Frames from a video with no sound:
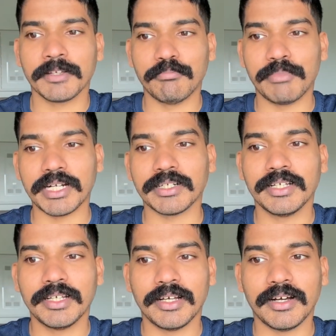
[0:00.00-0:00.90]
but
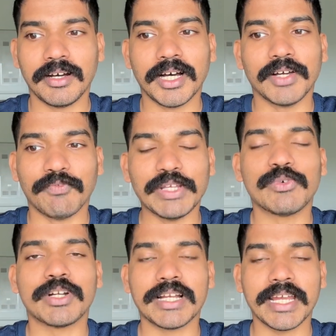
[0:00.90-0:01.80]
we
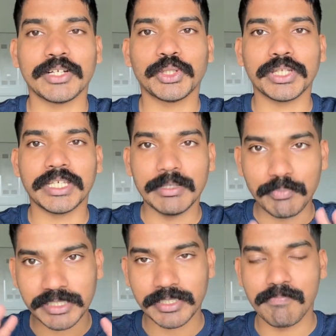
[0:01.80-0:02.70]
would like to keep
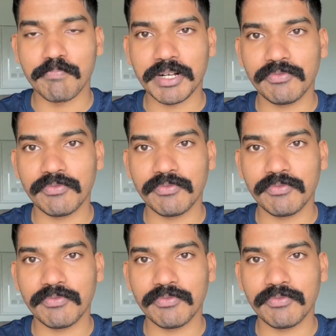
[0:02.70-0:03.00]
it simple.